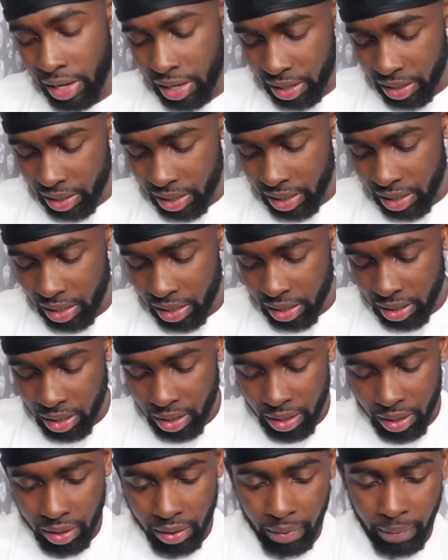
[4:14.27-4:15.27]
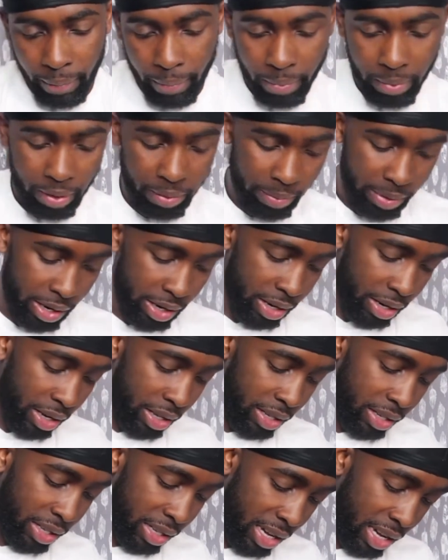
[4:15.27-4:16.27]
And then get the
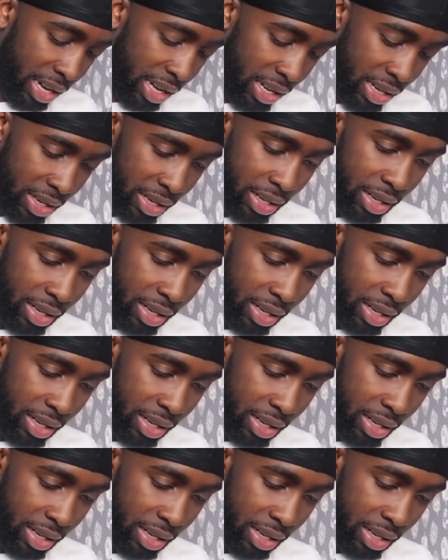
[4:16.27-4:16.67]
other side.